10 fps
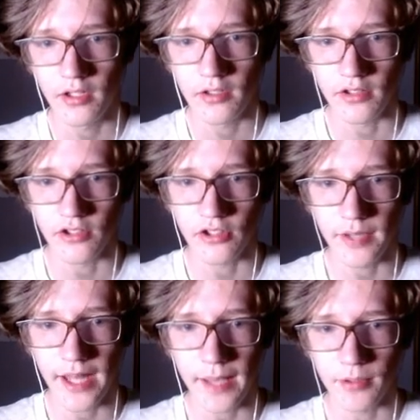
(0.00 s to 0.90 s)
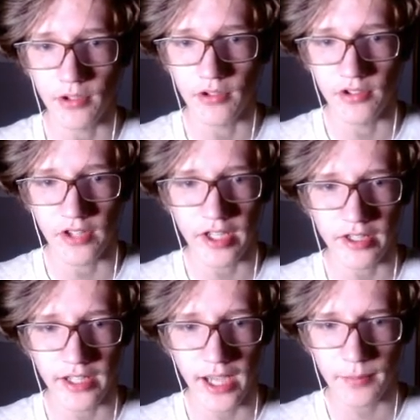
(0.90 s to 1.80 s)
Let's see what happens. Does
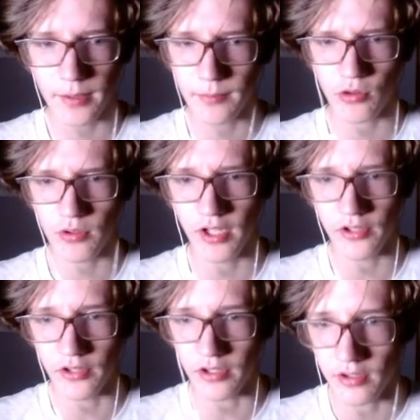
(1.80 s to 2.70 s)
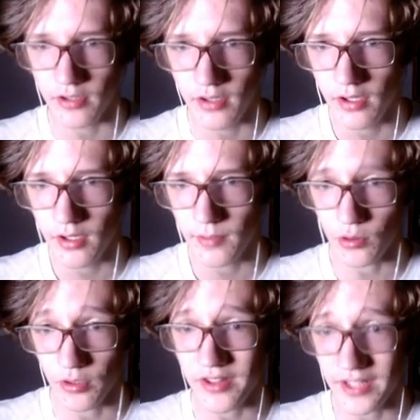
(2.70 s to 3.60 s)
anything happen? I'm sure it doesn't. I'm sure
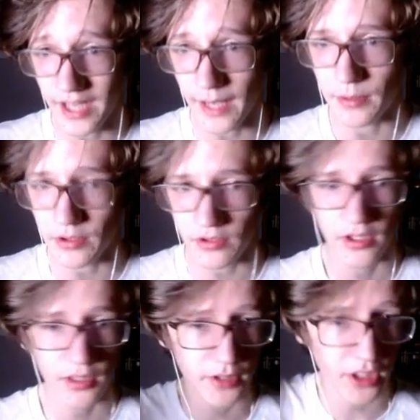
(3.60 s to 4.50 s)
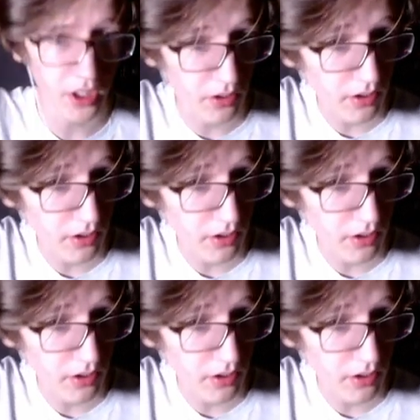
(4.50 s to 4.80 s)
nothing happens. Here we go.